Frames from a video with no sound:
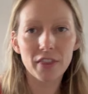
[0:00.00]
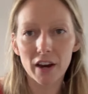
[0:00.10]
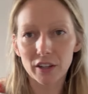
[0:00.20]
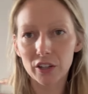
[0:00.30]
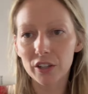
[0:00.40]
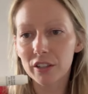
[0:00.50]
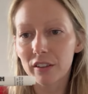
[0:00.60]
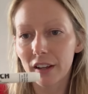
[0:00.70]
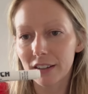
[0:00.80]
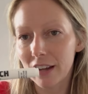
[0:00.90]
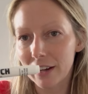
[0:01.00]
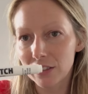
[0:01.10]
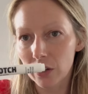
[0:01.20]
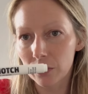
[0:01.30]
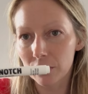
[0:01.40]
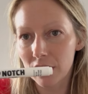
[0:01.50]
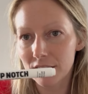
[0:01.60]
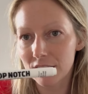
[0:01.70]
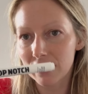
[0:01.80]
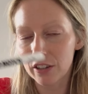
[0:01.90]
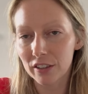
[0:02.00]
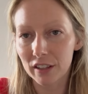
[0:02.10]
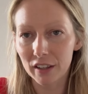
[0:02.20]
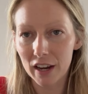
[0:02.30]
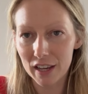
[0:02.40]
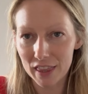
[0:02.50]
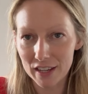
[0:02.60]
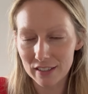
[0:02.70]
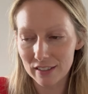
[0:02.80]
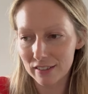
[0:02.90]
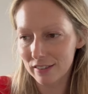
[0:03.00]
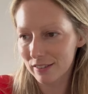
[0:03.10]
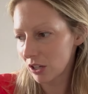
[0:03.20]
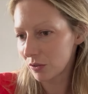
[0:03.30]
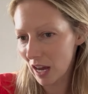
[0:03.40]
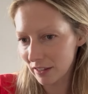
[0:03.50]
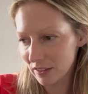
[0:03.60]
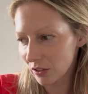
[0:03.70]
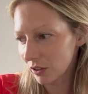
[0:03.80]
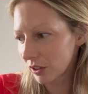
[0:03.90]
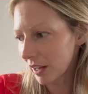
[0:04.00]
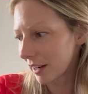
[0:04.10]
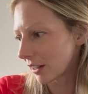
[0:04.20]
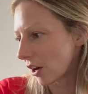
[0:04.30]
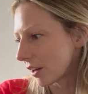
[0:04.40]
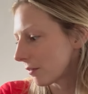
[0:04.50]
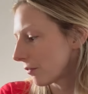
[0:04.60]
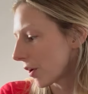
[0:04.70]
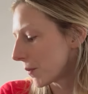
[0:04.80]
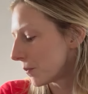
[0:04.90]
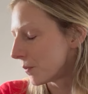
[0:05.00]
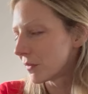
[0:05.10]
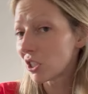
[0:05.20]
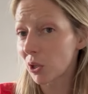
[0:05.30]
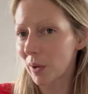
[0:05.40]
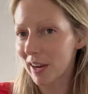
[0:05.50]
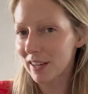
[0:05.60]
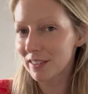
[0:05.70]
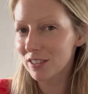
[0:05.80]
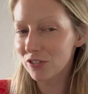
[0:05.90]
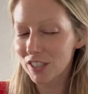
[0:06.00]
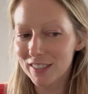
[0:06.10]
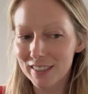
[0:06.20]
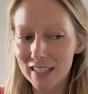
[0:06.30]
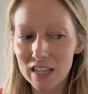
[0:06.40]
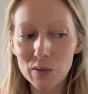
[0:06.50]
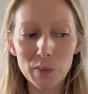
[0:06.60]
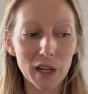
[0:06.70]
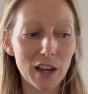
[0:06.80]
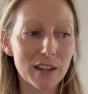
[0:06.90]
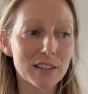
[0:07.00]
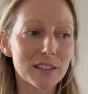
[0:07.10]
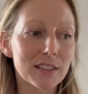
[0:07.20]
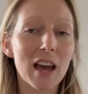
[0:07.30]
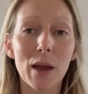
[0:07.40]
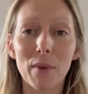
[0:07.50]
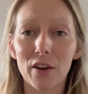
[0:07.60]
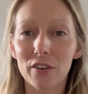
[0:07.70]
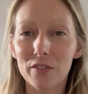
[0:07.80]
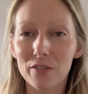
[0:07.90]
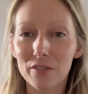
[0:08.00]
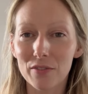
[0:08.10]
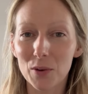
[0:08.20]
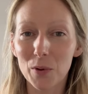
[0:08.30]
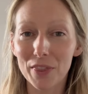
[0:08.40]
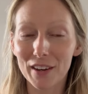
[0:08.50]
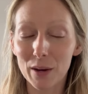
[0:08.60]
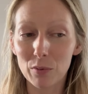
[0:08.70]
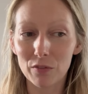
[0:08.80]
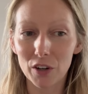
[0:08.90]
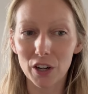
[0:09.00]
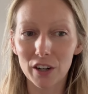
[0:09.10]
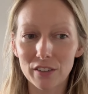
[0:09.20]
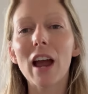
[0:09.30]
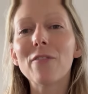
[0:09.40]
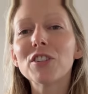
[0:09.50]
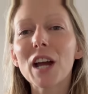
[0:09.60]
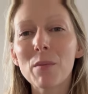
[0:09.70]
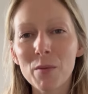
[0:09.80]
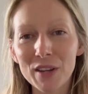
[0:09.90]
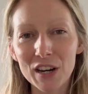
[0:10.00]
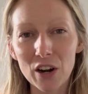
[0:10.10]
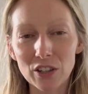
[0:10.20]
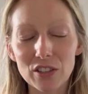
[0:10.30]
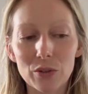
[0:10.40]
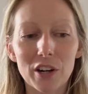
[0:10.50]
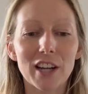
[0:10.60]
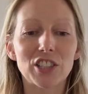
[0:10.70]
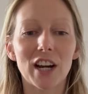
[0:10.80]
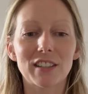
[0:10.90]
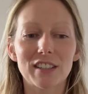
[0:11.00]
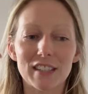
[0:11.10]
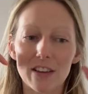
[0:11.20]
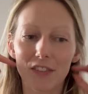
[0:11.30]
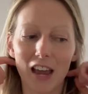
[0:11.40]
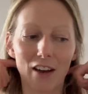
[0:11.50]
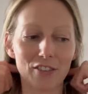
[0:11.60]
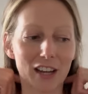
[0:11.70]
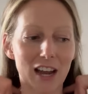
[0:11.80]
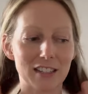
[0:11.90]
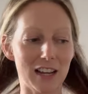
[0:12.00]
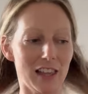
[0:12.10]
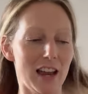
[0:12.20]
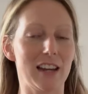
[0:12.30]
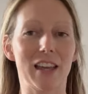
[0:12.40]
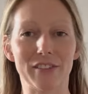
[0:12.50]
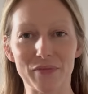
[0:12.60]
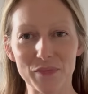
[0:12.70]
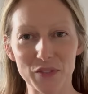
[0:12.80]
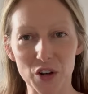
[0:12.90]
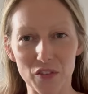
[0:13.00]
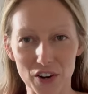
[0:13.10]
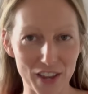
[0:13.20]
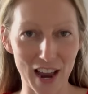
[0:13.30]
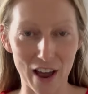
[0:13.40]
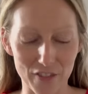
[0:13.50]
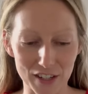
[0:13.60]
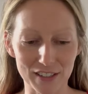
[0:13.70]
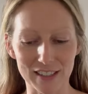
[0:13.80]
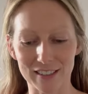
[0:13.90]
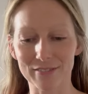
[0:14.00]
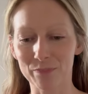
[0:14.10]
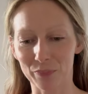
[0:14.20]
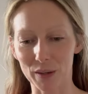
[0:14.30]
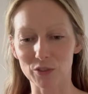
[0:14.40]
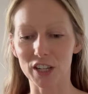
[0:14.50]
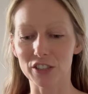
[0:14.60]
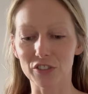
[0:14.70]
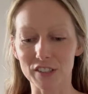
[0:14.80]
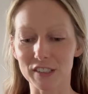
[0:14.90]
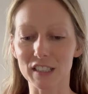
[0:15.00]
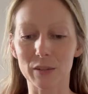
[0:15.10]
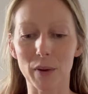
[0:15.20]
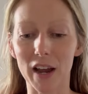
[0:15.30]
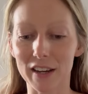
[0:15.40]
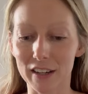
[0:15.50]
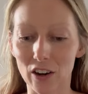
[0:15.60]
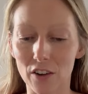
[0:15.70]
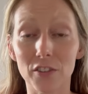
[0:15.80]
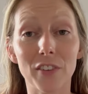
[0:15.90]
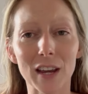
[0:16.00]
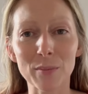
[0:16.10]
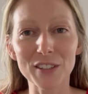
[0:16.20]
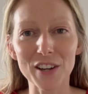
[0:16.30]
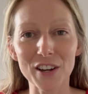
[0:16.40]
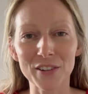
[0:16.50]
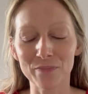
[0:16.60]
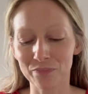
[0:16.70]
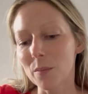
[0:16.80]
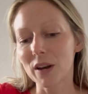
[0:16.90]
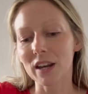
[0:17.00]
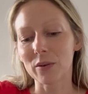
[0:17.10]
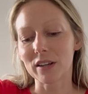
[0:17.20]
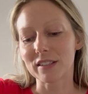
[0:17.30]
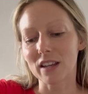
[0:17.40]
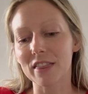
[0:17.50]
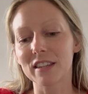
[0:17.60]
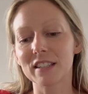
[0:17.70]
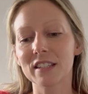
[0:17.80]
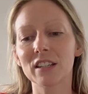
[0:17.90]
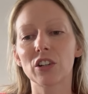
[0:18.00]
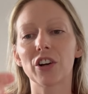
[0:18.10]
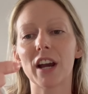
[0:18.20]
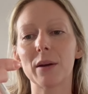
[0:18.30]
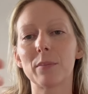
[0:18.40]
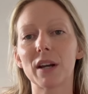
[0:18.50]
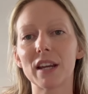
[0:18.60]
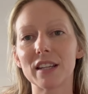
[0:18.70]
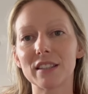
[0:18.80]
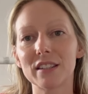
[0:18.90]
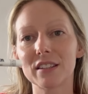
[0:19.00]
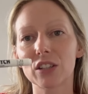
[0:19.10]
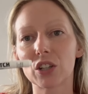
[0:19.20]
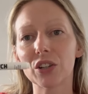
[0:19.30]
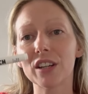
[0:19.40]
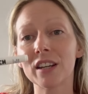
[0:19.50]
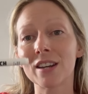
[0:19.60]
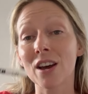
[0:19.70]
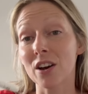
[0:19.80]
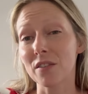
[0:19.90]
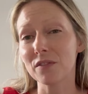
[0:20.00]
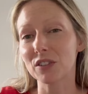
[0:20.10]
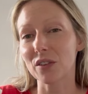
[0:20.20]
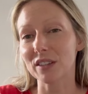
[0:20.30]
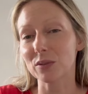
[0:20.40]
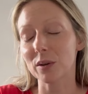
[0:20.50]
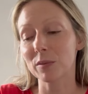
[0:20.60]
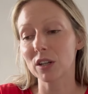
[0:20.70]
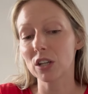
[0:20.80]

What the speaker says: that good. Like I don't necessarily like this utensil, and I got it from Joann's recently because I'm out of the one that I prefer. Every time I'm in an art store, I check to see if they have the kind I like, and so far they haven't, and I'm trying to resist buying off of Amazon. But anyways, this isn't great, but it's good enough, so that's what I'm gonna